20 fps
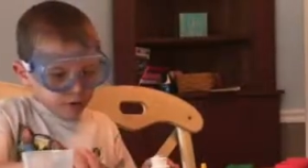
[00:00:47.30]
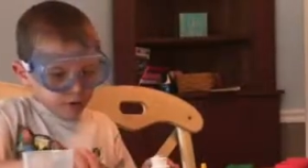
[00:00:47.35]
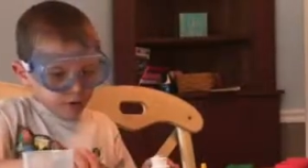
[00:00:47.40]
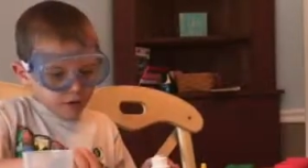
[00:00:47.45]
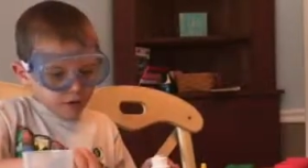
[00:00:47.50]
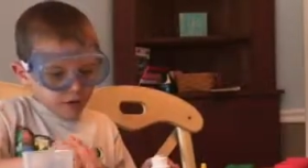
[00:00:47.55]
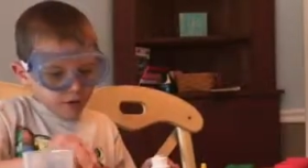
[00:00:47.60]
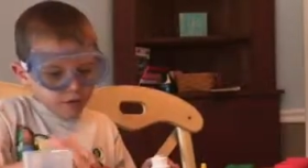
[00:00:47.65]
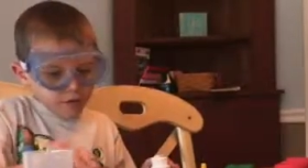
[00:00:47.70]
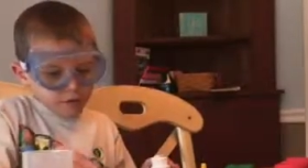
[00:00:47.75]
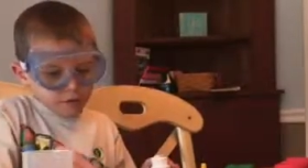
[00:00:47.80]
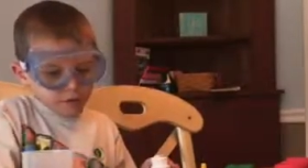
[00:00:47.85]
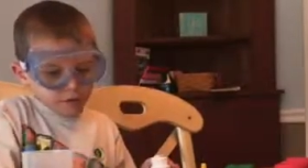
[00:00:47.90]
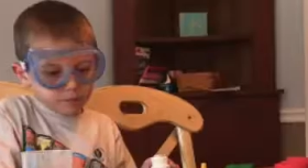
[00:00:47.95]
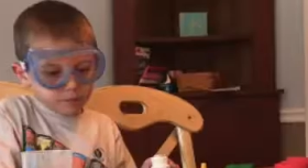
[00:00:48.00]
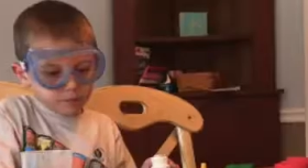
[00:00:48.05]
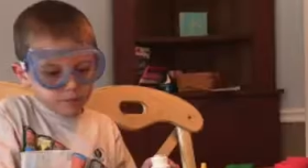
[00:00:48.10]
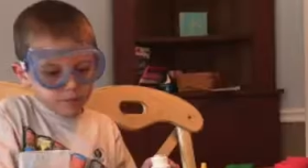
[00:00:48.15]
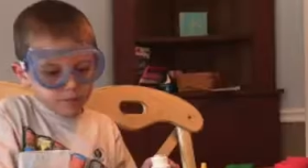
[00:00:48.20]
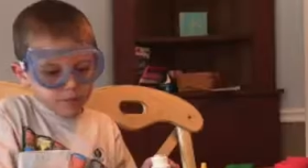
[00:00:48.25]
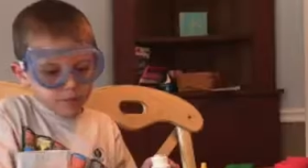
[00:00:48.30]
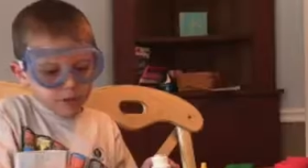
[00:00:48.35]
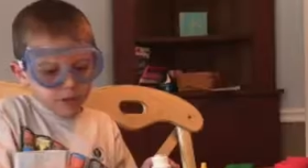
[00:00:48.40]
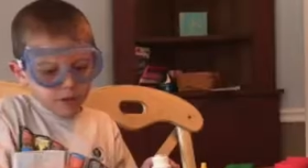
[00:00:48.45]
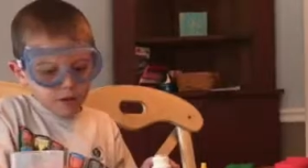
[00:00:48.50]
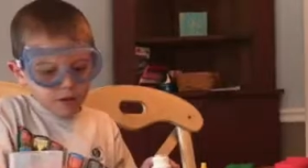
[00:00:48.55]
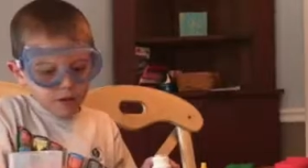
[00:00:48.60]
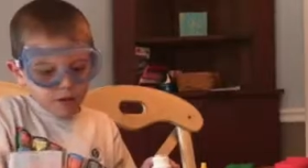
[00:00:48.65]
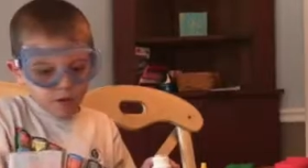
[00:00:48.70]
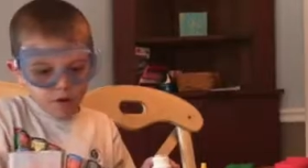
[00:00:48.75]
Then
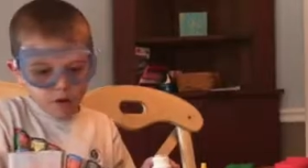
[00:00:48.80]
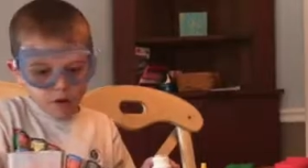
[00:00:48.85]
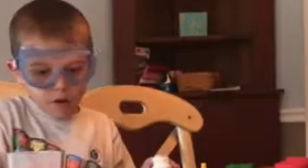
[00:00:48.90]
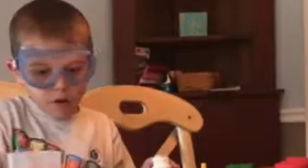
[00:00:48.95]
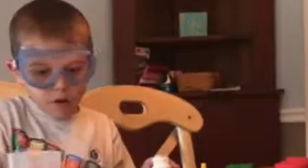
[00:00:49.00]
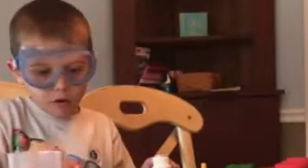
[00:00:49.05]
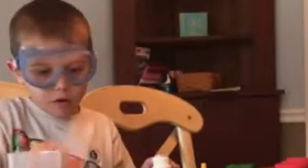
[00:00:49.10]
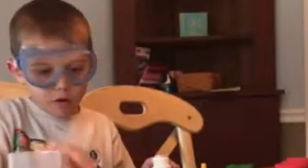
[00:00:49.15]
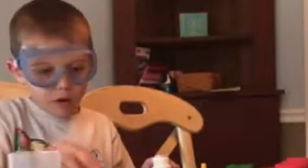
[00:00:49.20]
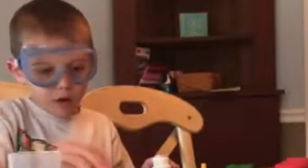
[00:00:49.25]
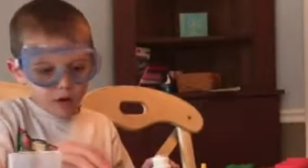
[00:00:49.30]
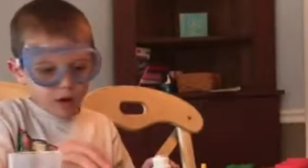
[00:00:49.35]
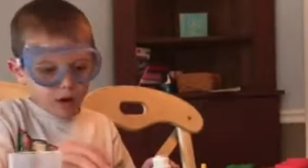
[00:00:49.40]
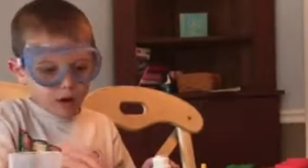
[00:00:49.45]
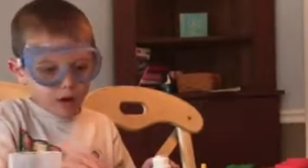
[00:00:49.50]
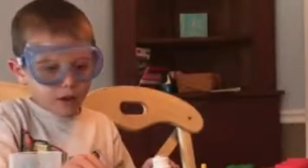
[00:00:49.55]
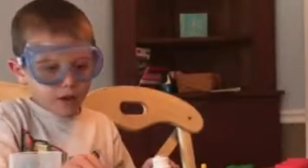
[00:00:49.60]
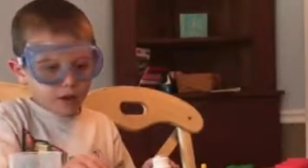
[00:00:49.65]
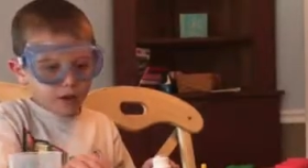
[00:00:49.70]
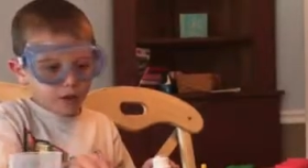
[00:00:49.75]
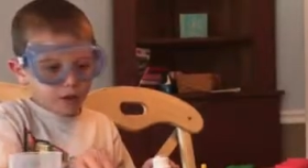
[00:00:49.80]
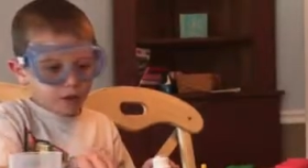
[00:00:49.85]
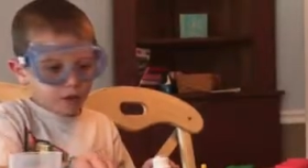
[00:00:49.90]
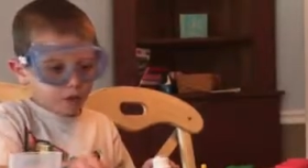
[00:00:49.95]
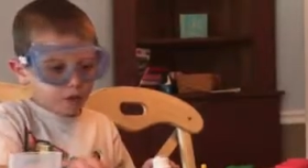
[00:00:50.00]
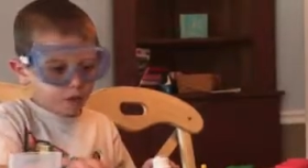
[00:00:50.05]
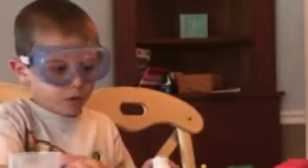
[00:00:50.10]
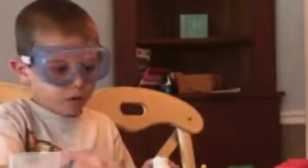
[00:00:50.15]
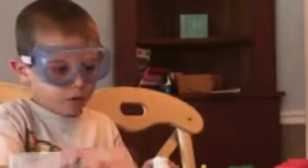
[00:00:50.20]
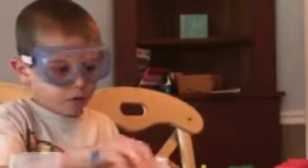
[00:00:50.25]
tomorrow I am
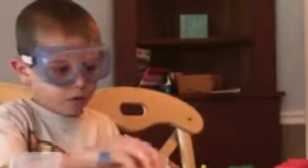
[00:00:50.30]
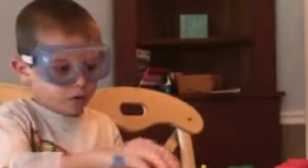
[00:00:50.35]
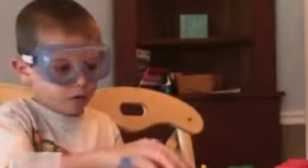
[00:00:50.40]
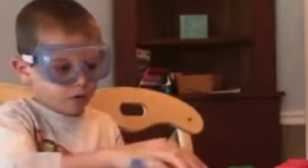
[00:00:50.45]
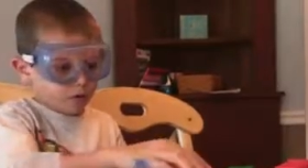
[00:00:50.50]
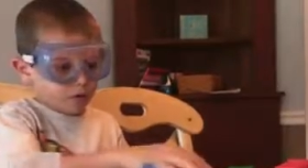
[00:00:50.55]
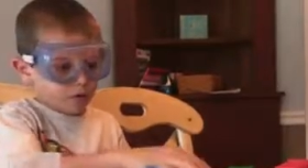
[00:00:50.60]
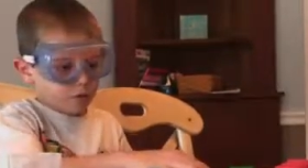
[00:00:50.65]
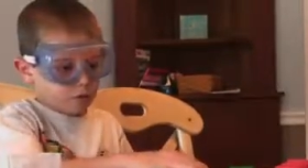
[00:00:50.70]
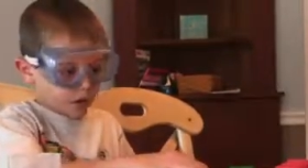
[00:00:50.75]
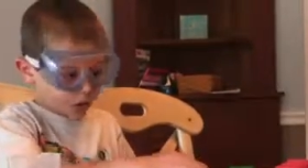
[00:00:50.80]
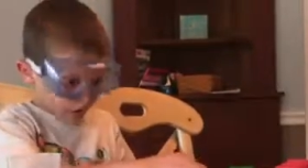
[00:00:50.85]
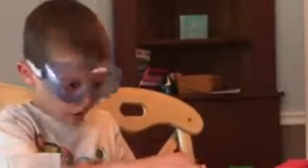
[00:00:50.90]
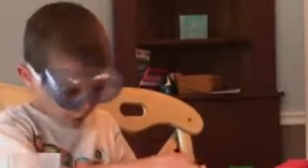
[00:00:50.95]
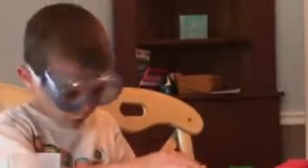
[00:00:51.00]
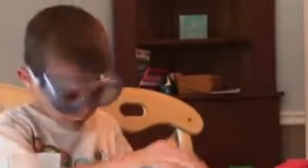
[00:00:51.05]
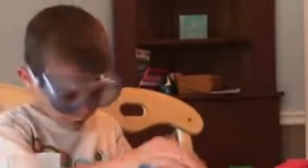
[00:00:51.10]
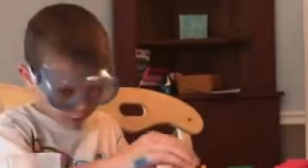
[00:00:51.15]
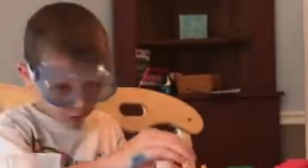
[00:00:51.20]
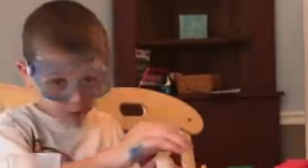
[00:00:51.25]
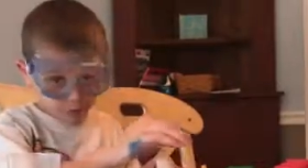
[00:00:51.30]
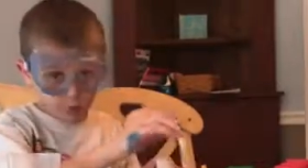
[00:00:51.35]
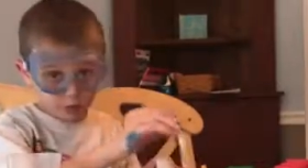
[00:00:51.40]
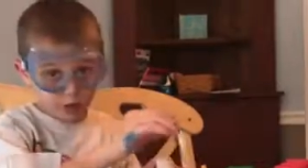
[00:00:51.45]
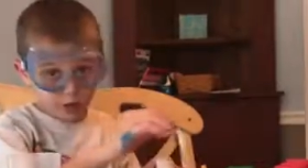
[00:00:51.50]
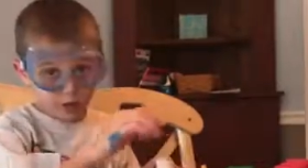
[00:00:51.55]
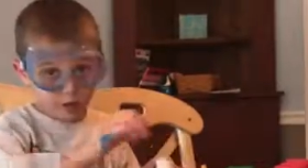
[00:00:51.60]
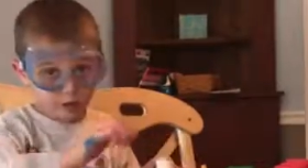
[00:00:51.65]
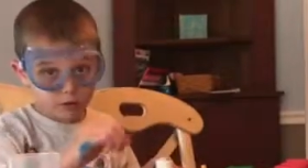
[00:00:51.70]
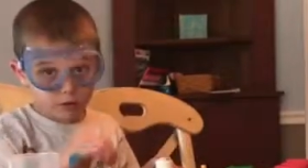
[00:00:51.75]
going to do a coloring
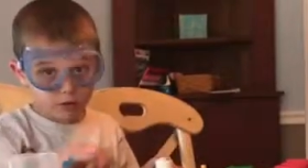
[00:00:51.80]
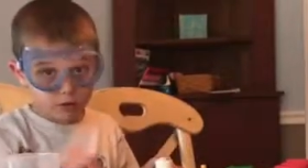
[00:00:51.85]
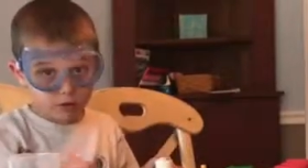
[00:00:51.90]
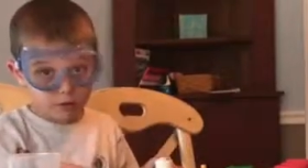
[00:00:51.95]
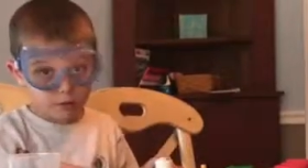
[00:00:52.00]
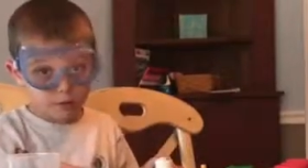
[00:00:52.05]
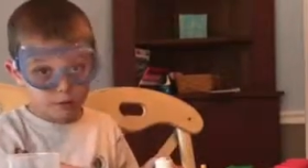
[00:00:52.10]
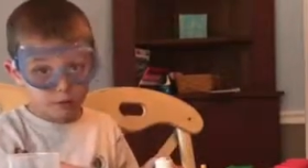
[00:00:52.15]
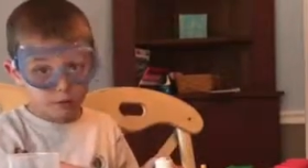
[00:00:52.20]
video, so